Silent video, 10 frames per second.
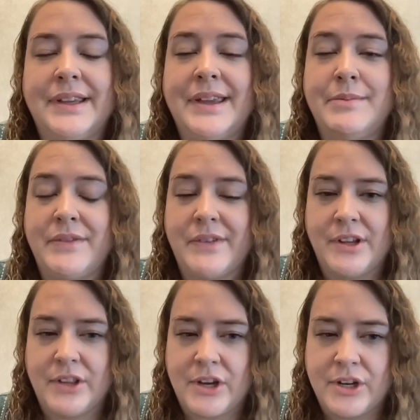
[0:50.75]
can be
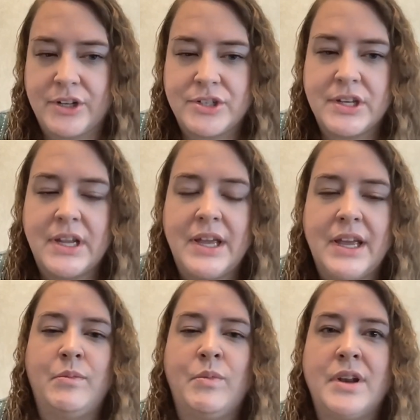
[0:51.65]
very large.
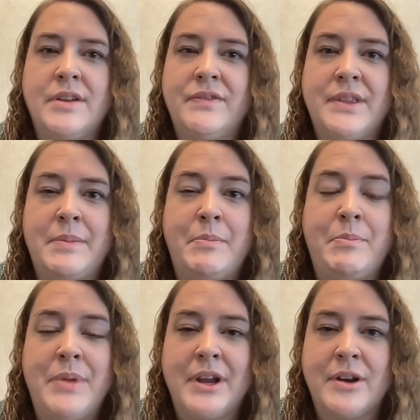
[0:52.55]
One of the
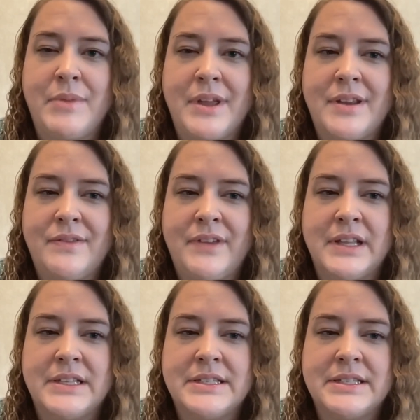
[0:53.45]
bigger
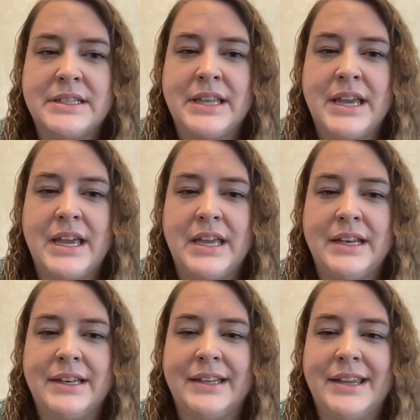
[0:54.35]
benefits that
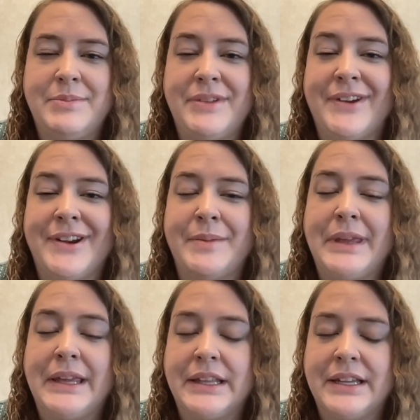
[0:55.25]
can be very
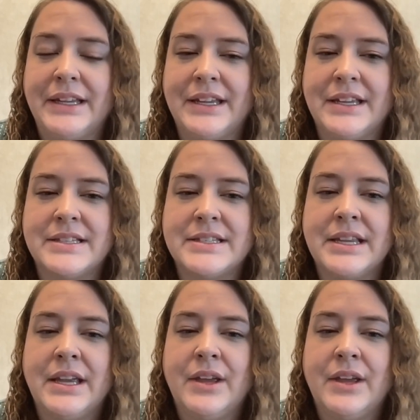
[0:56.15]
appealing is